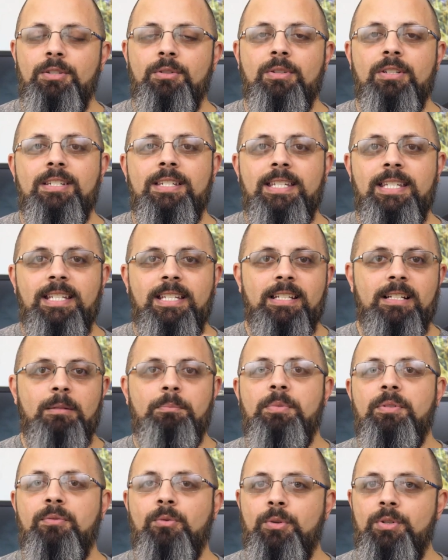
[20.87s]
You can sync it
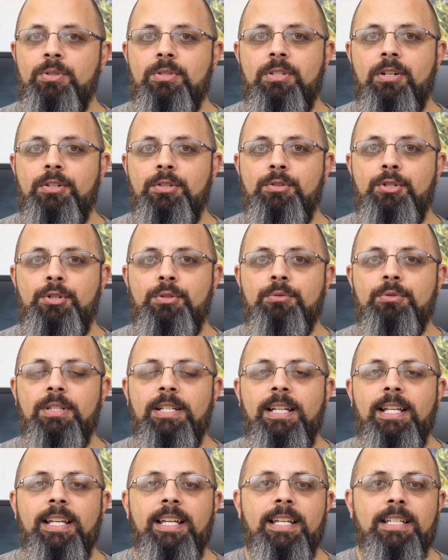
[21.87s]
up before you start your shoot
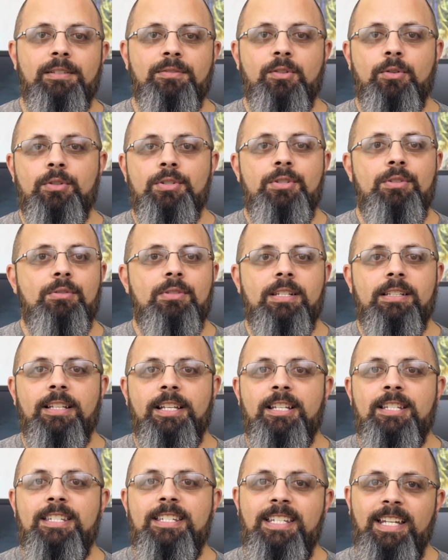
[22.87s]
and of course use it
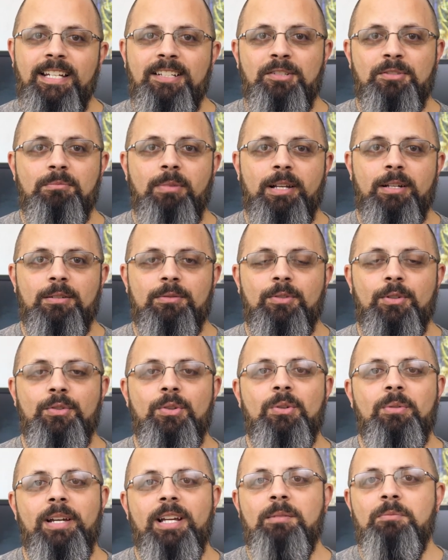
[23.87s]
like a standard microphone
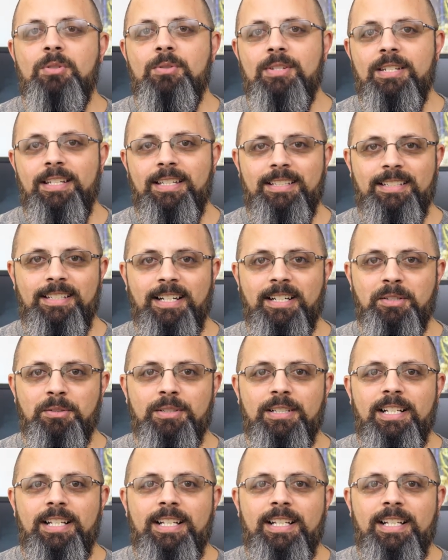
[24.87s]
the way I'm using it now.